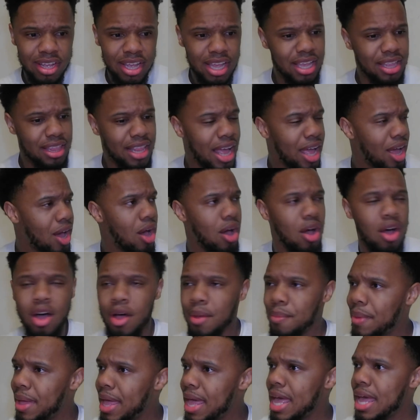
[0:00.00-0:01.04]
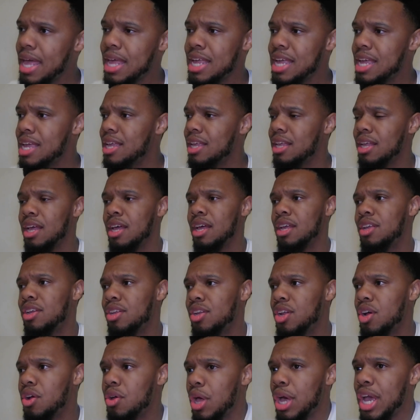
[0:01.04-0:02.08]
And like, oh, man,
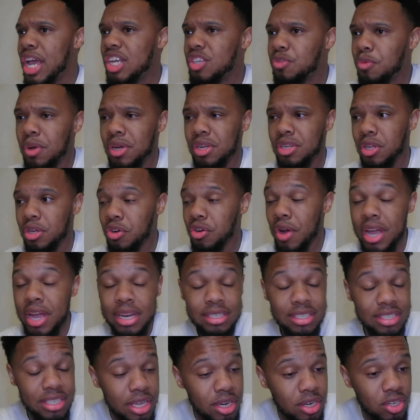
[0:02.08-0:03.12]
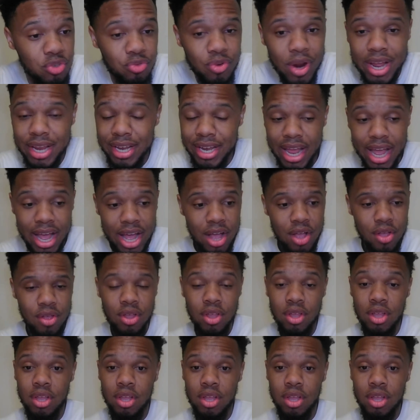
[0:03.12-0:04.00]
he's one of the greatest hitters right now.